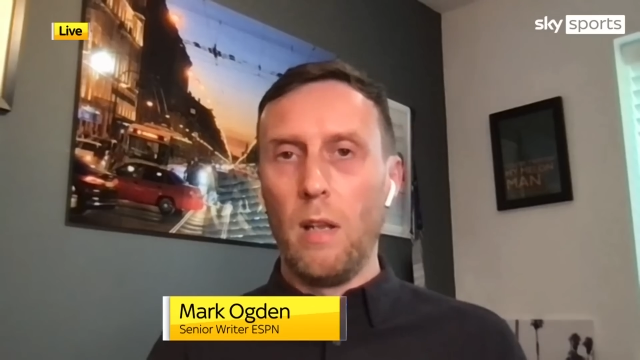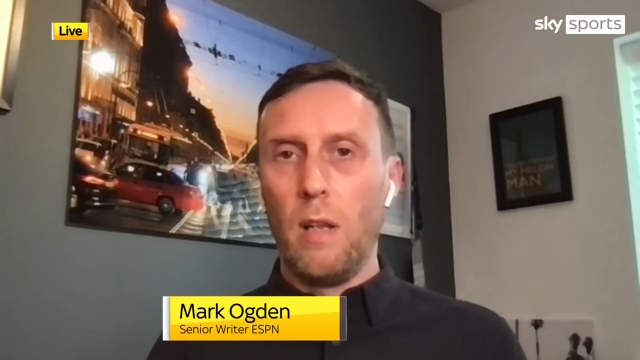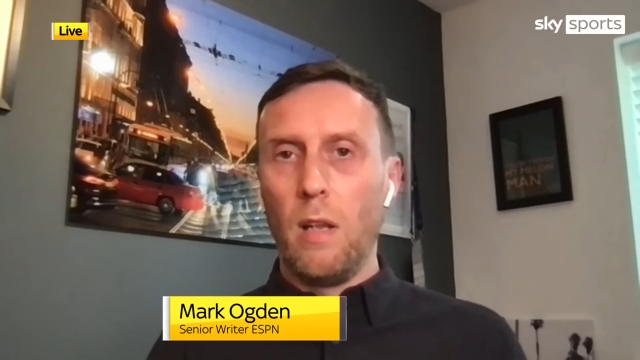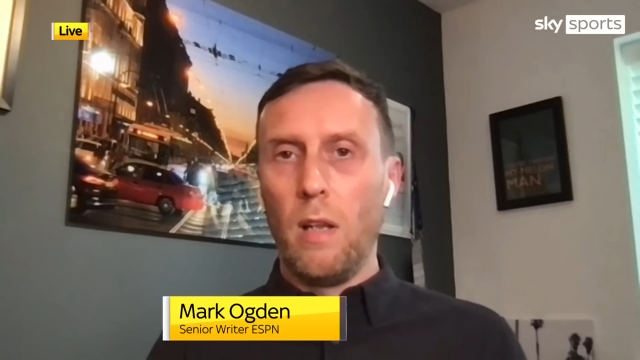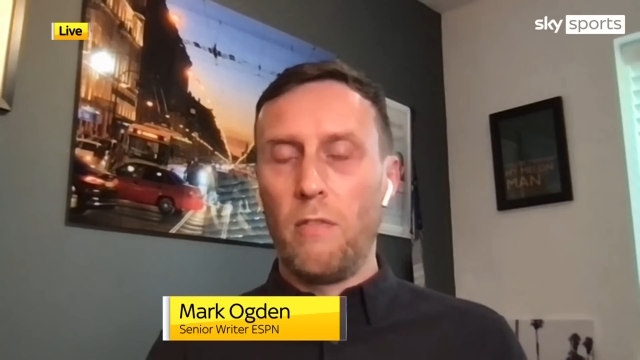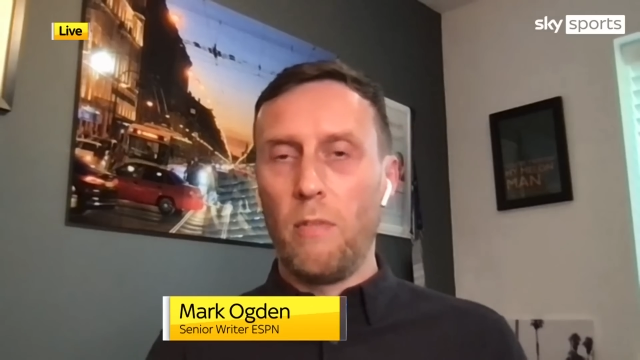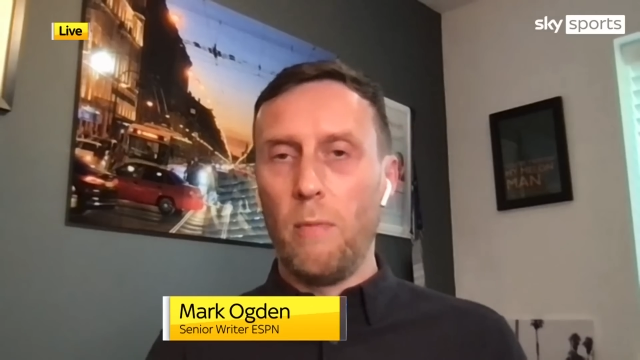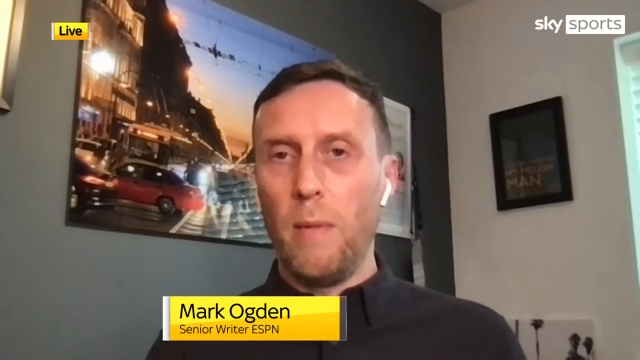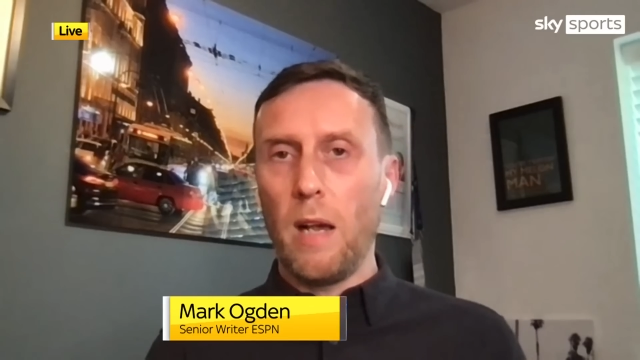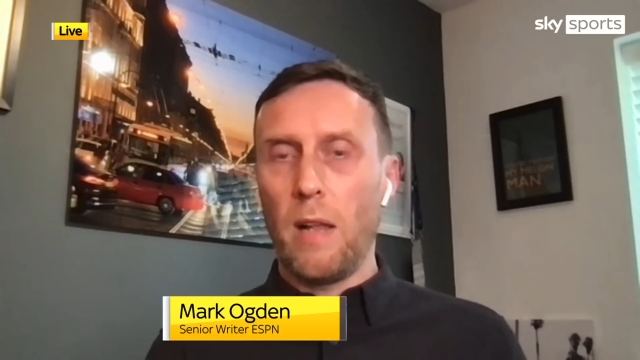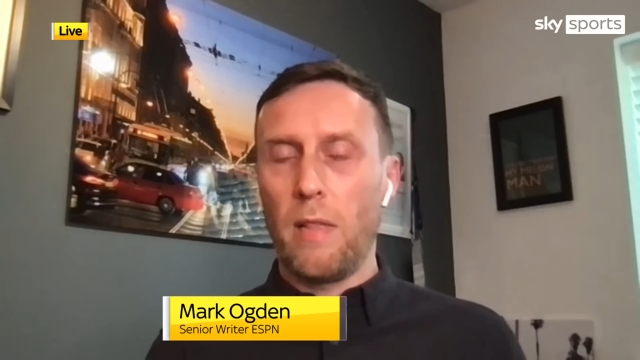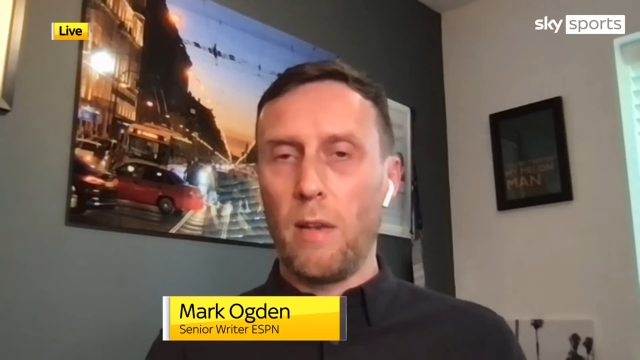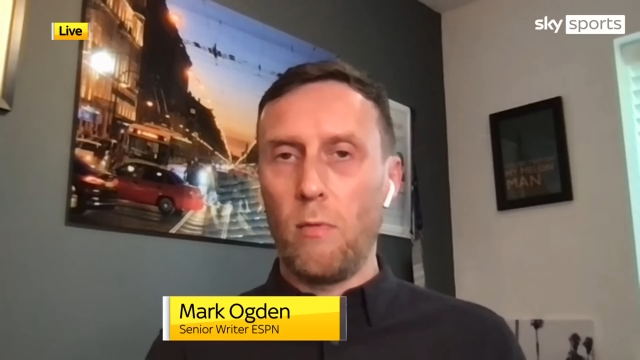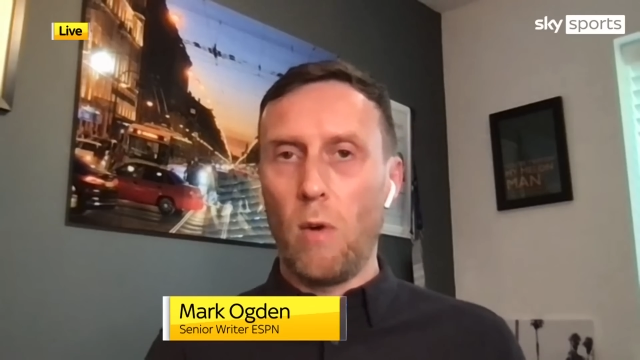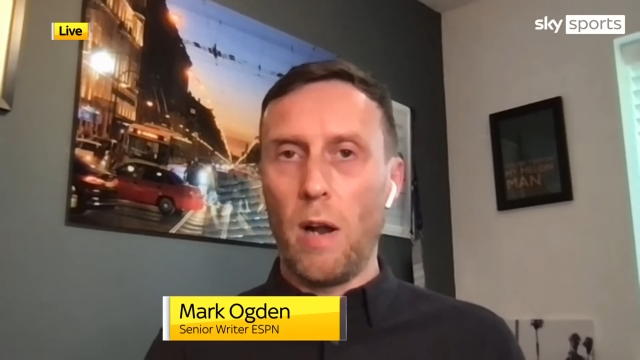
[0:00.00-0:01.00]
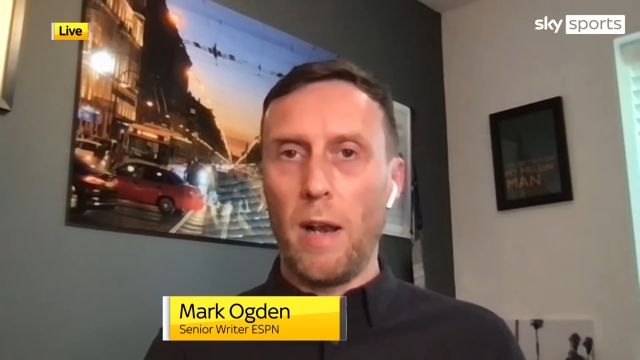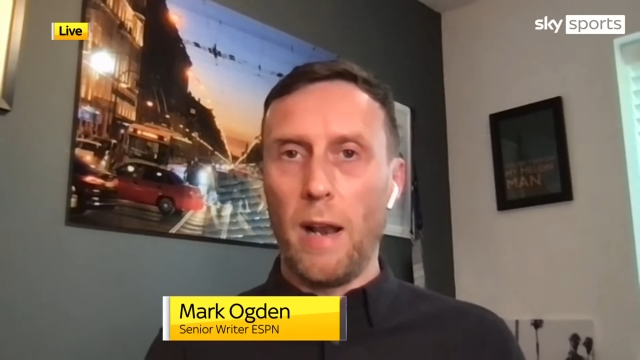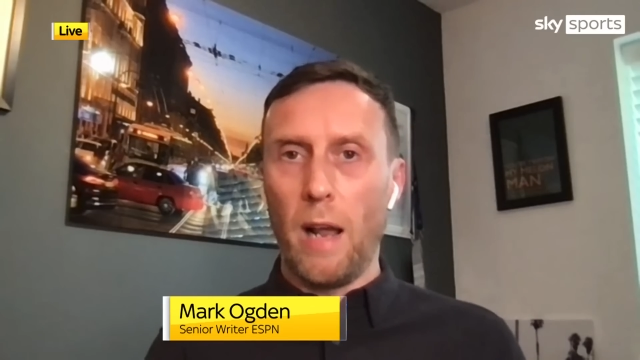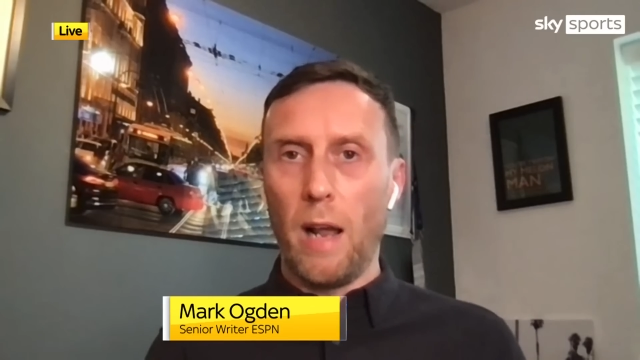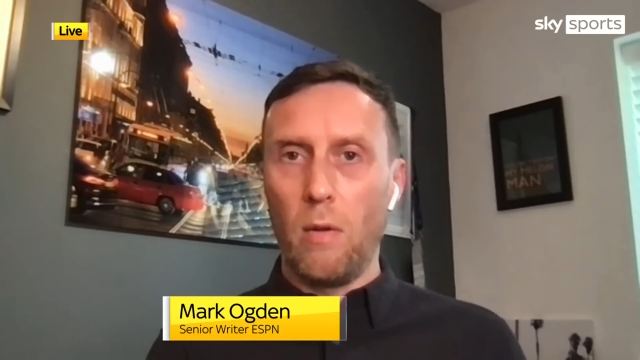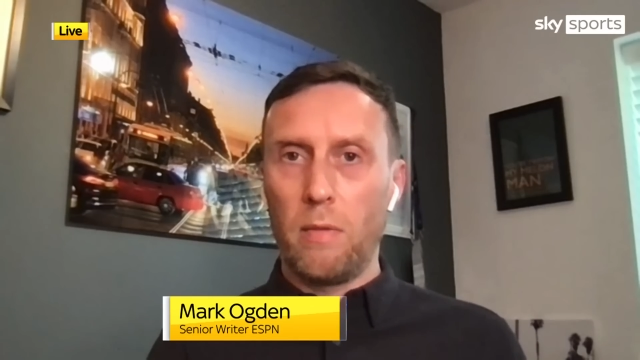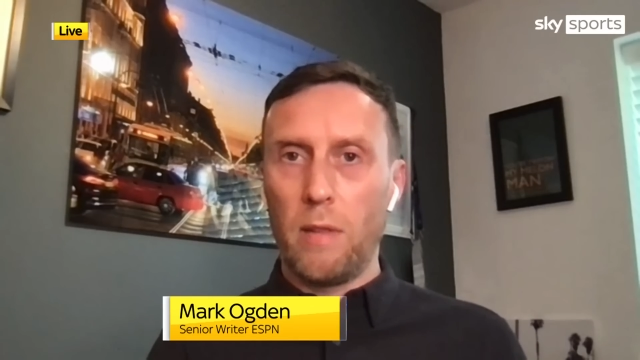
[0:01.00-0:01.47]
And for me, I think right
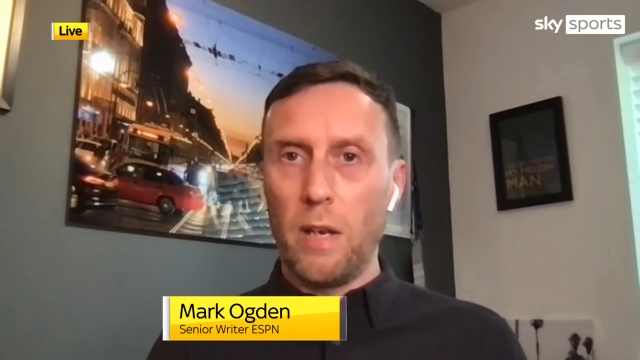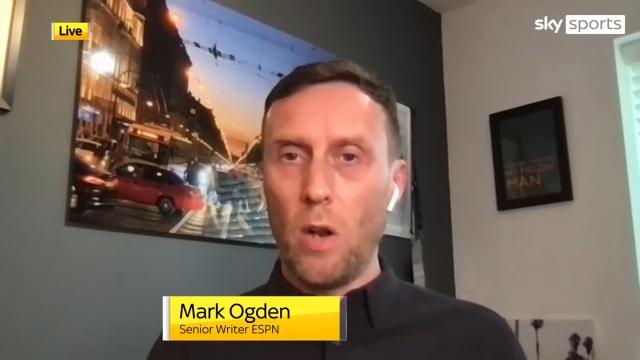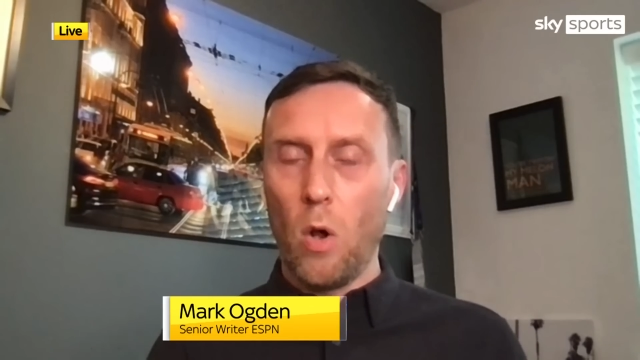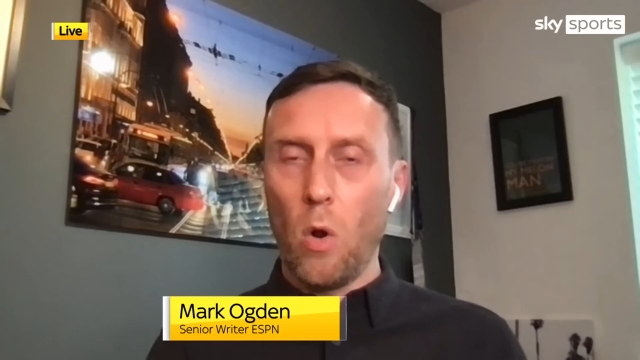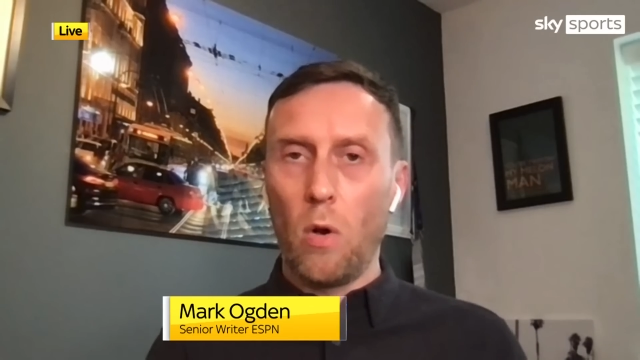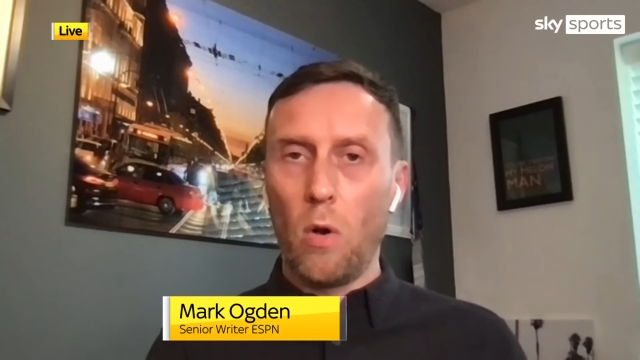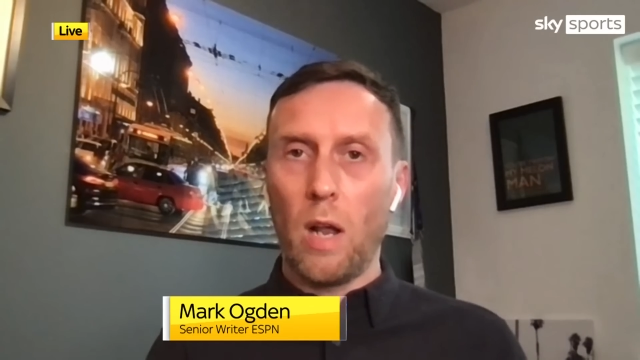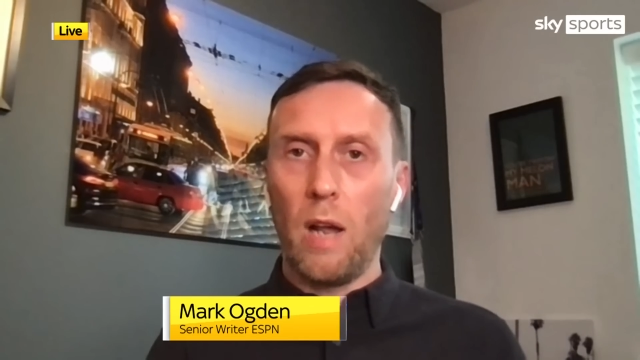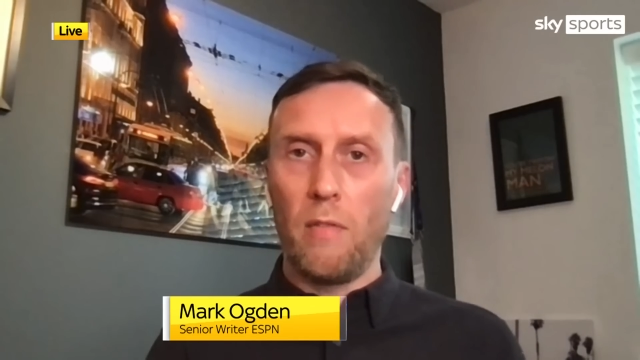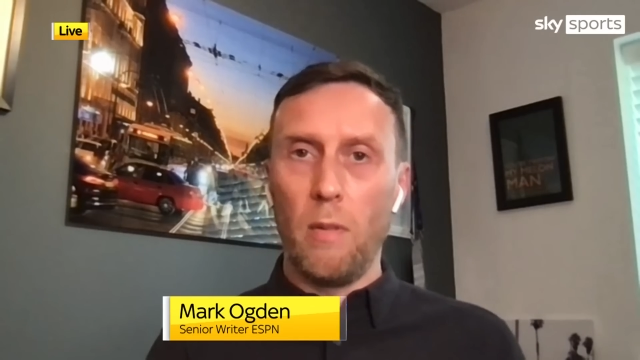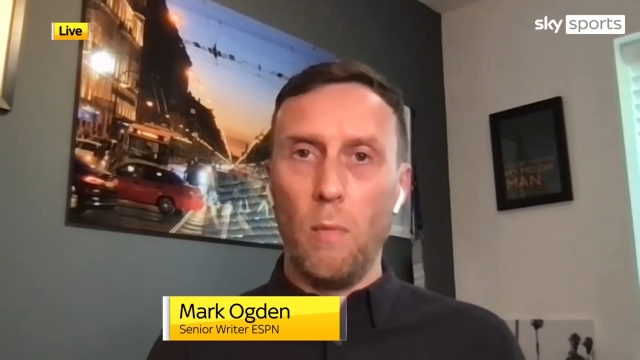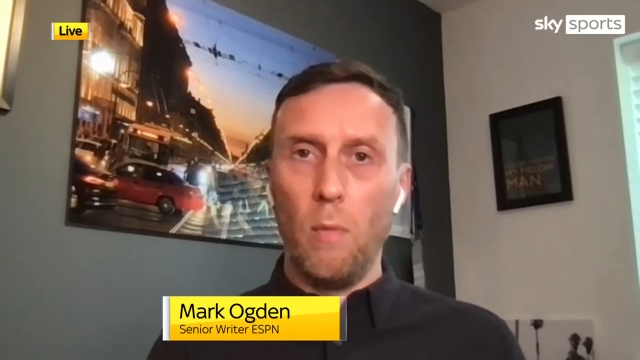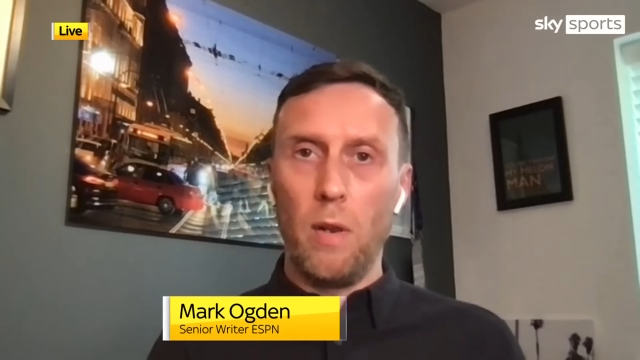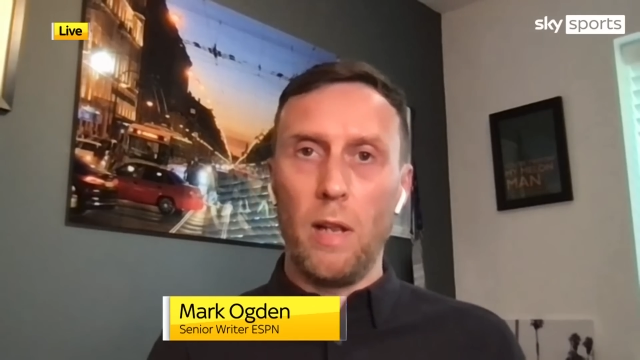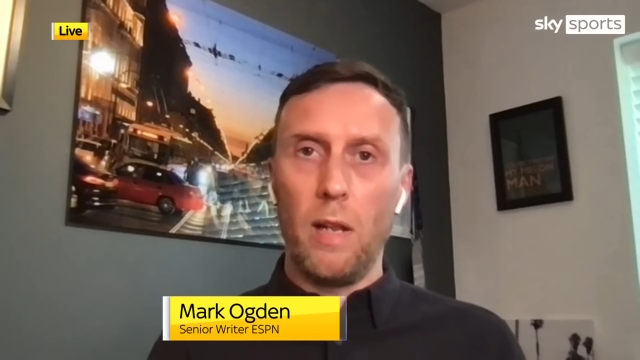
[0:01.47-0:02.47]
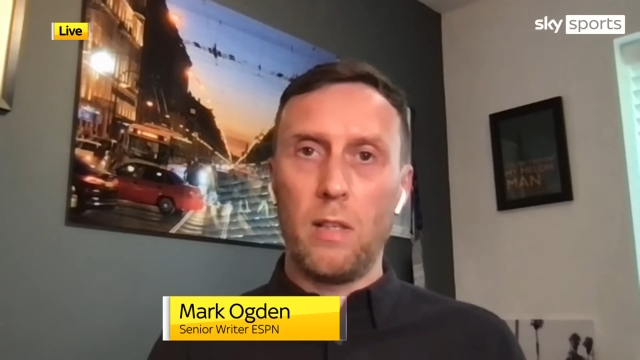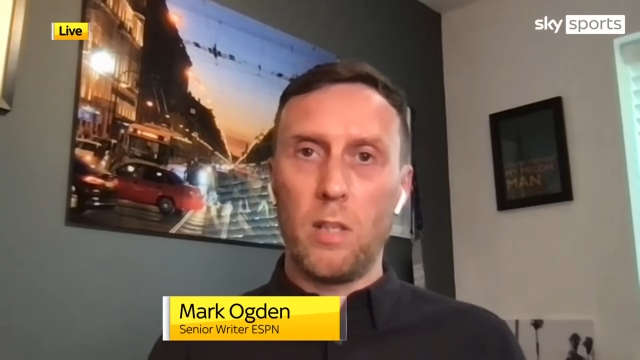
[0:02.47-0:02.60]
now, they no longer have the money